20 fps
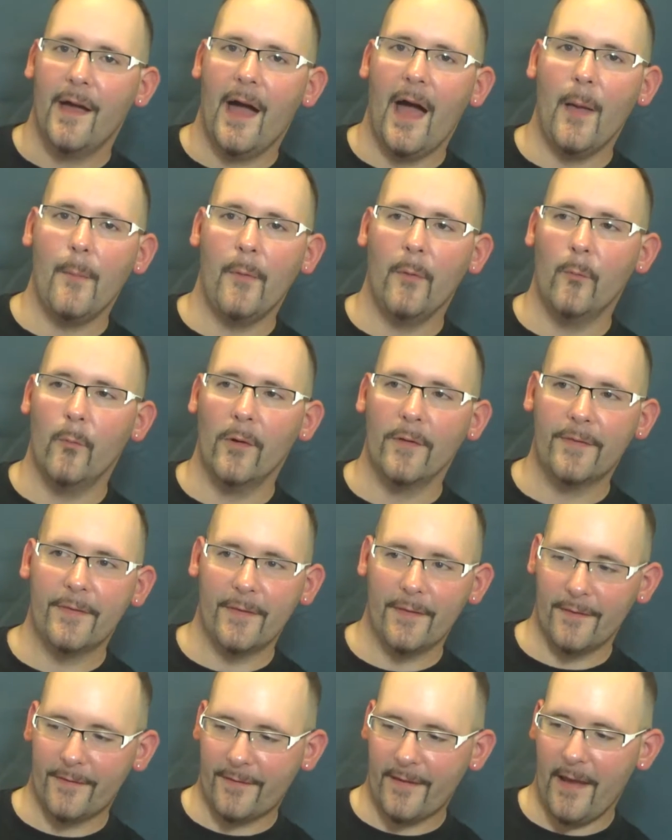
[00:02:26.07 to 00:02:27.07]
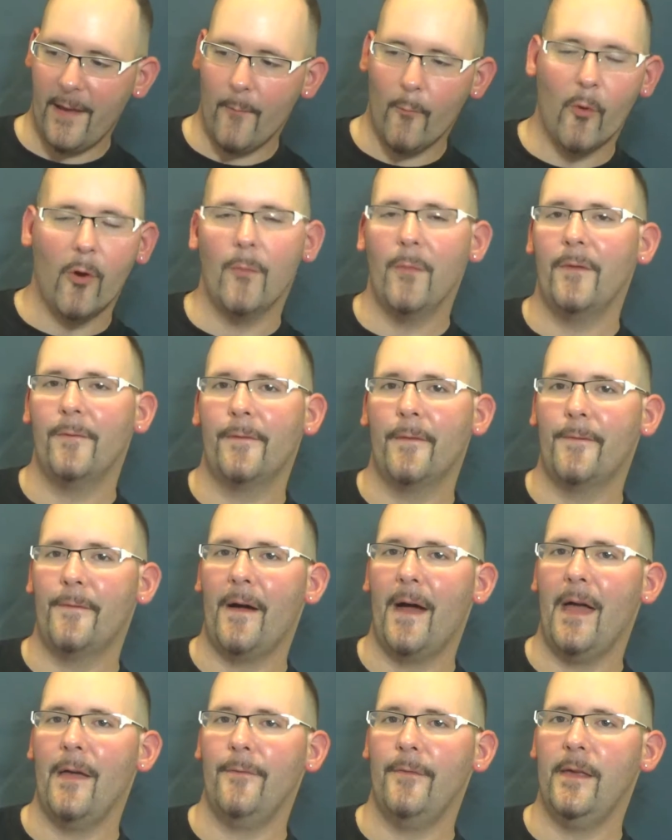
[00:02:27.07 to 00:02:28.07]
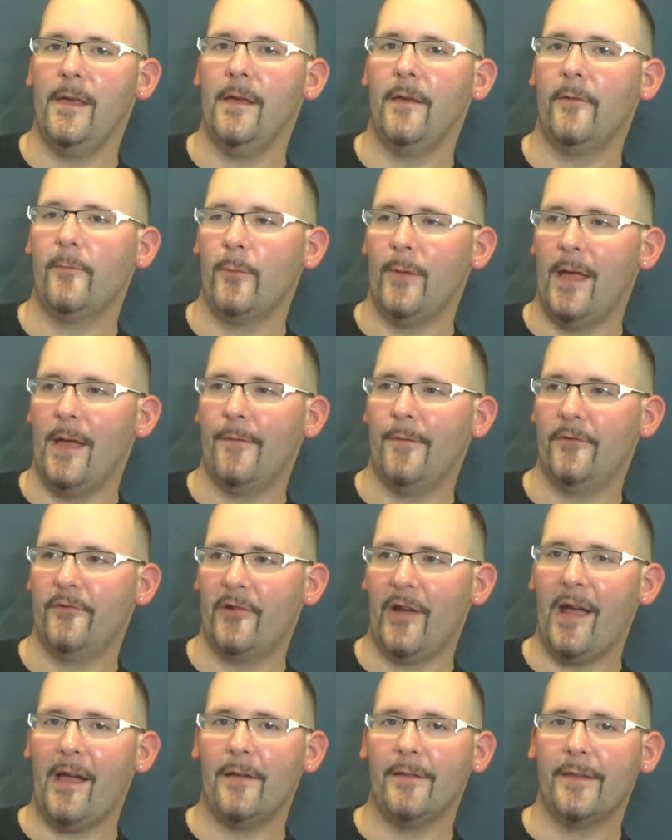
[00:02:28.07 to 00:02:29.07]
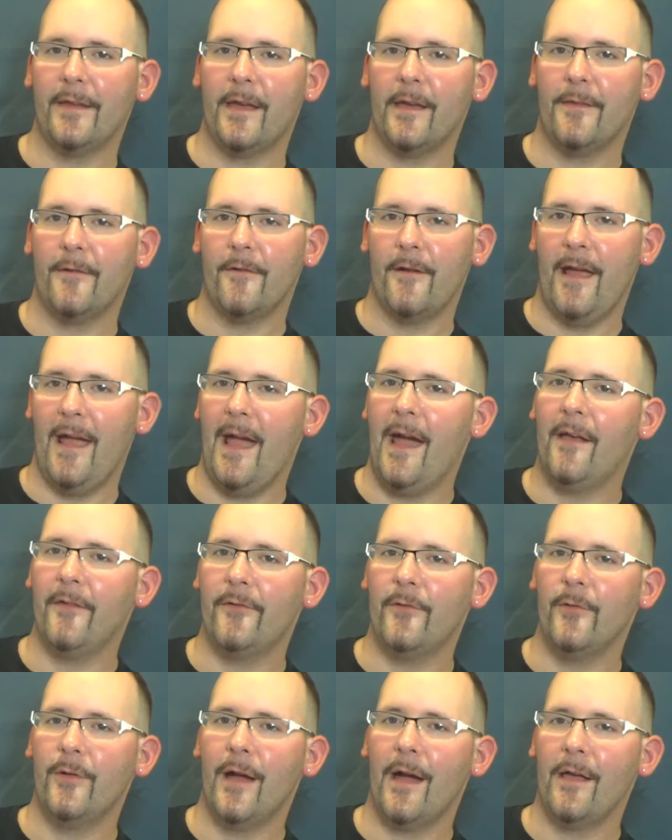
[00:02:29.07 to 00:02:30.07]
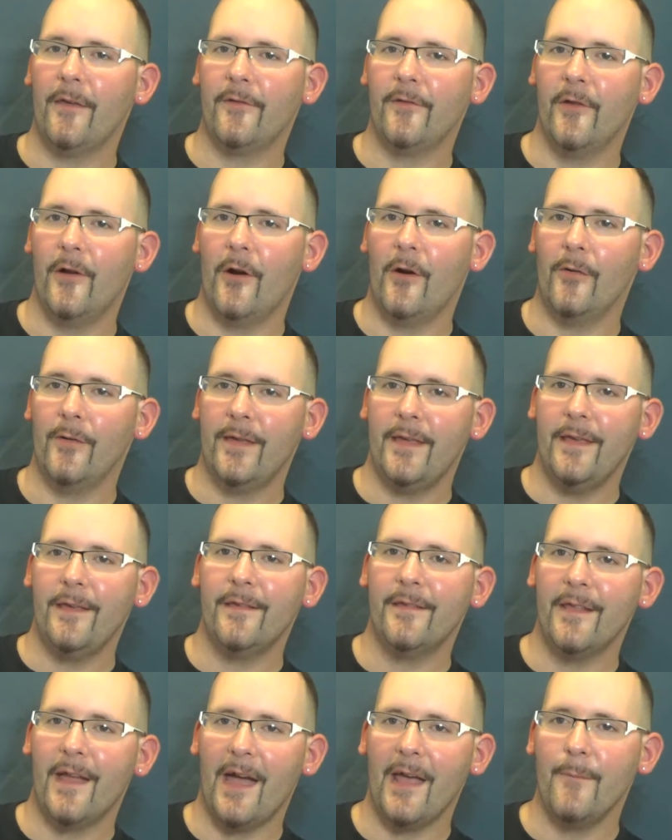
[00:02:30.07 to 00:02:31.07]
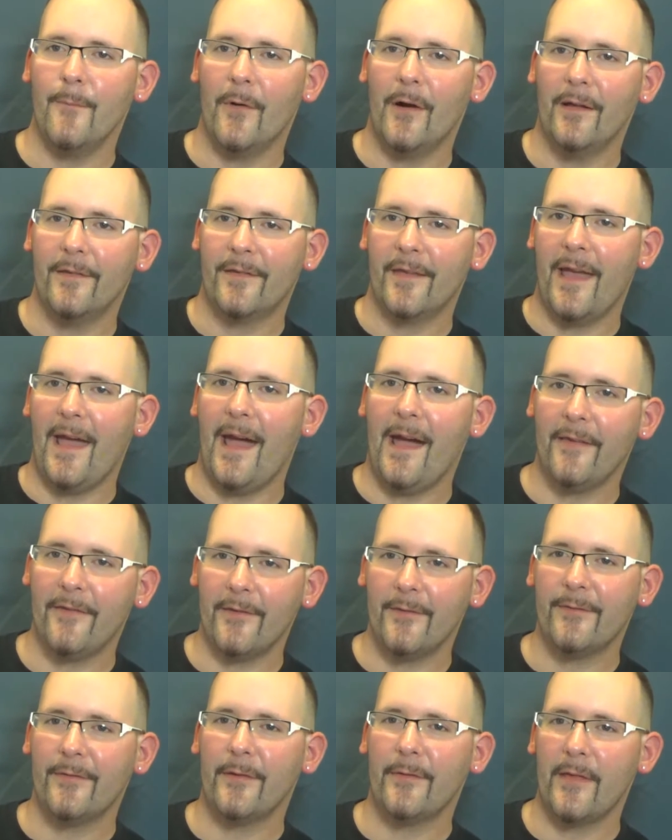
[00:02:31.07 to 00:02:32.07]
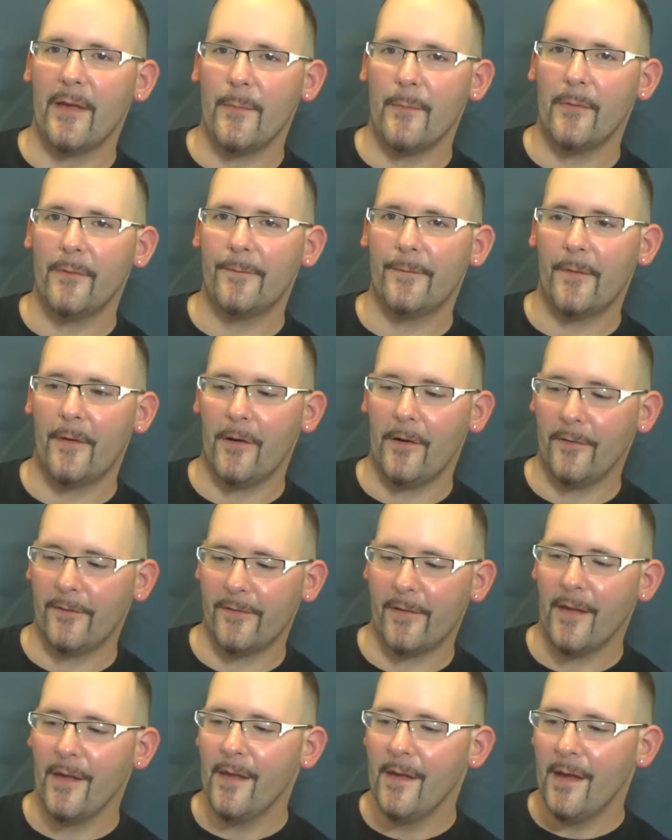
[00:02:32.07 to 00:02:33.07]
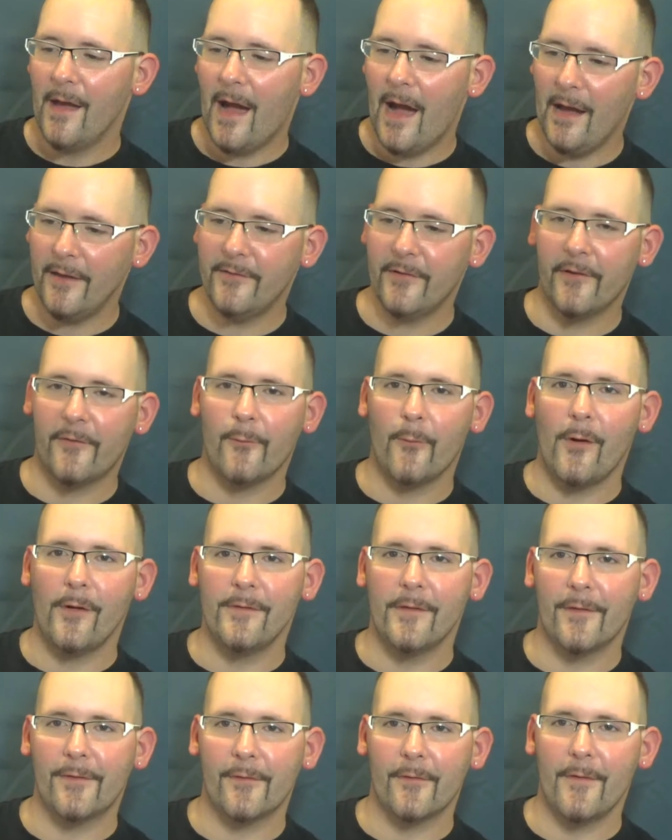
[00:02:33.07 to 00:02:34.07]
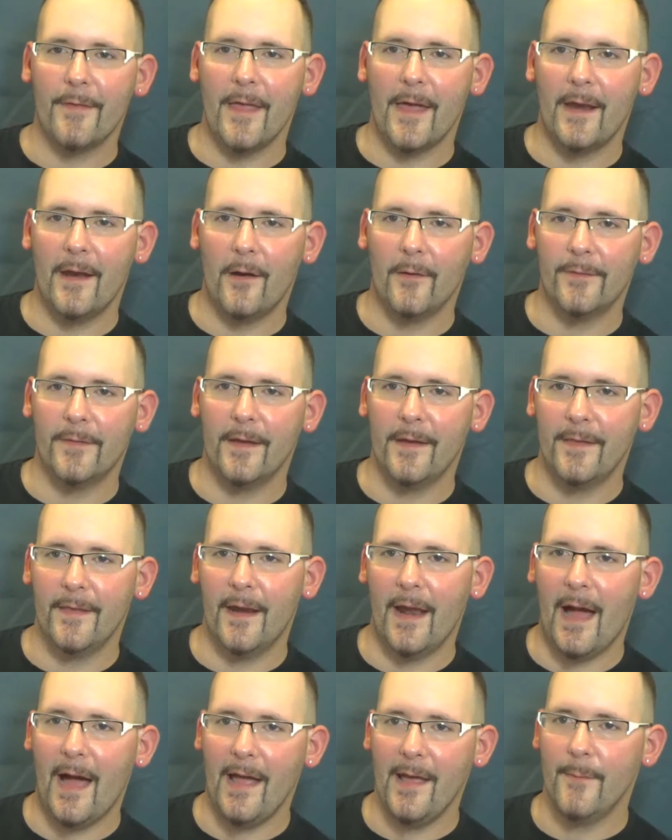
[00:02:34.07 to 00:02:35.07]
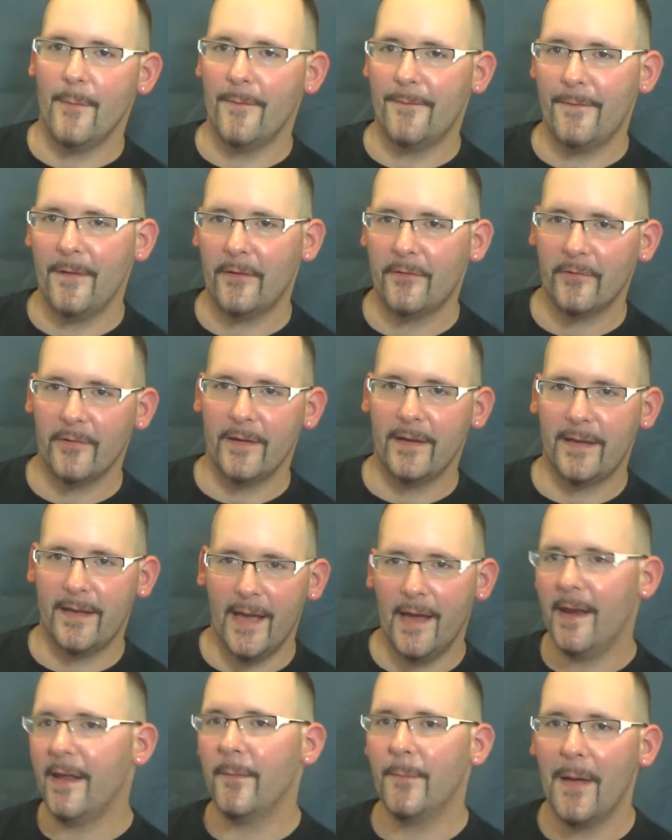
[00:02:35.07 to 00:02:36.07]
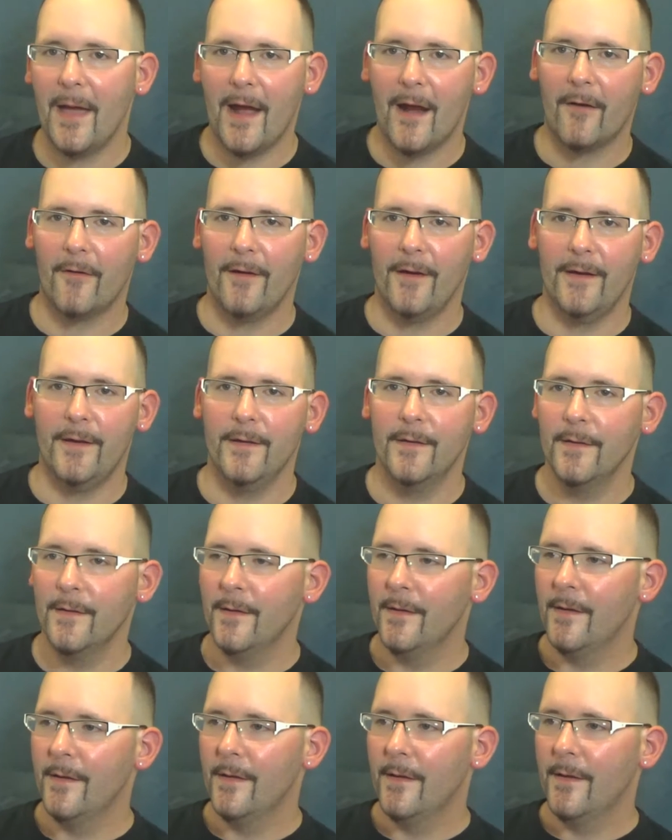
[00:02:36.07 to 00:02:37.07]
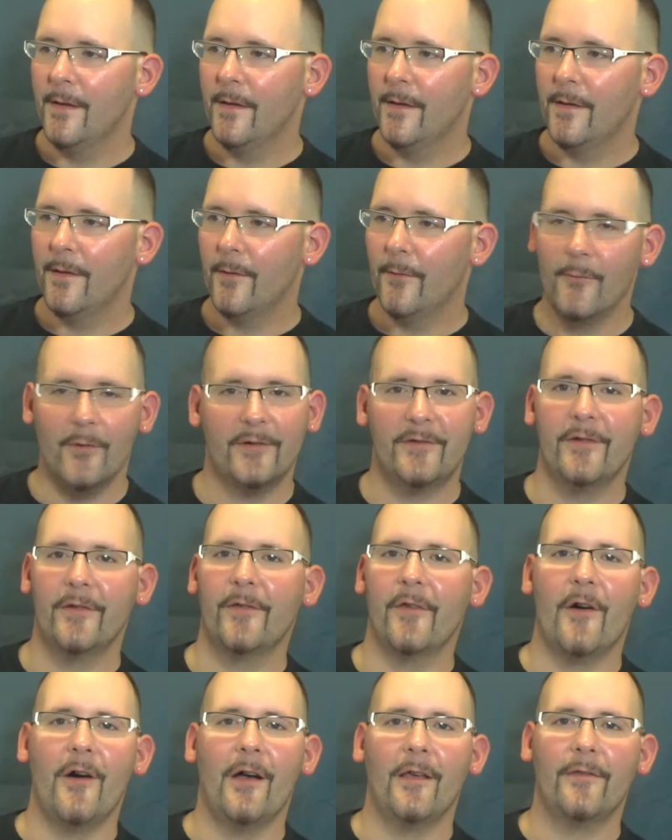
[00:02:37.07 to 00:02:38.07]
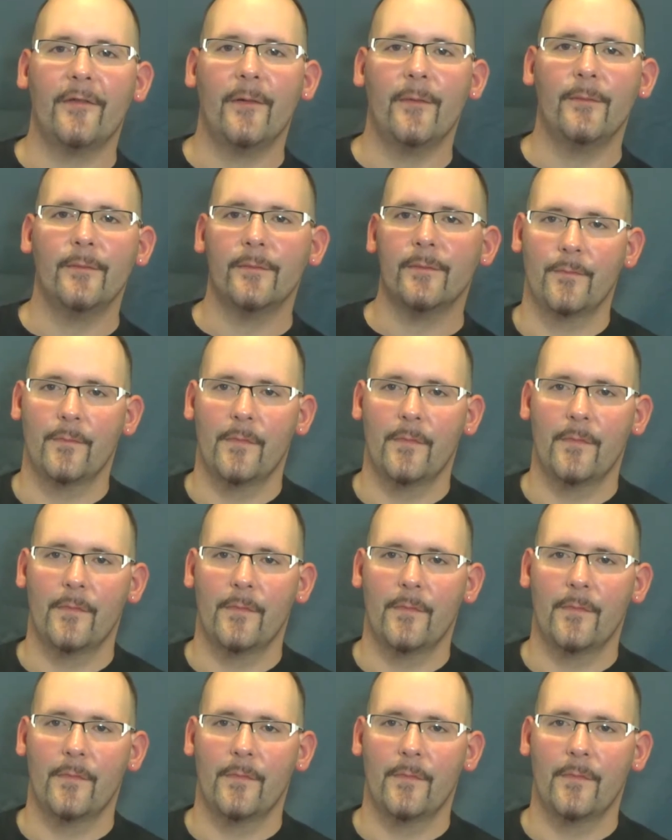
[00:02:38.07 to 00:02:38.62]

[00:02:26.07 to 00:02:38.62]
I've been with the same woman for 5 years. We have a child together. As you guys know, he's 9 months as of September 1st. I just wanted to throw that out there that I am officially getting married, which is awesome.